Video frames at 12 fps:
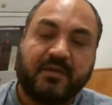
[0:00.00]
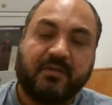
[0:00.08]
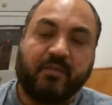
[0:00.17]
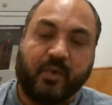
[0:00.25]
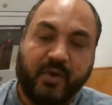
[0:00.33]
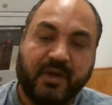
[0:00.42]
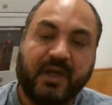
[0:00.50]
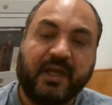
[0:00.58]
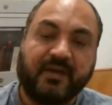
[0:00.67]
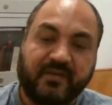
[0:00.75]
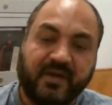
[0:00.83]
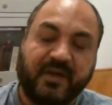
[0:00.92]
book
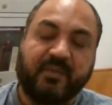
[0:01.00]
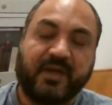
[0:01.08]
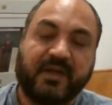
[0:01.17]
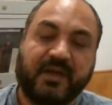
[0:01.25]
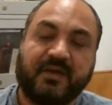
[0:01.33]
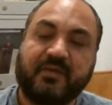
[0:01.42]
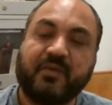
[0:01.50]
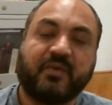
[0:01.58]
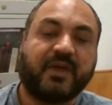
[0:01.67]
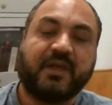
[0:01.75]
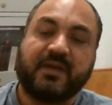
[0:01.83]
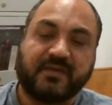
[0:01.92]
and study material, so you
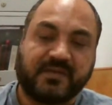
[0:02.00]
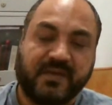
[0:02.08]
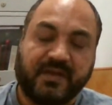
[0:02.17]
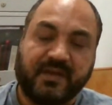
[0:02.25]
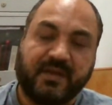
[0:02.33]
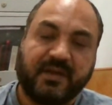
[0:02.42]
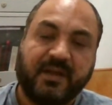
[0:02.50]
can consult there.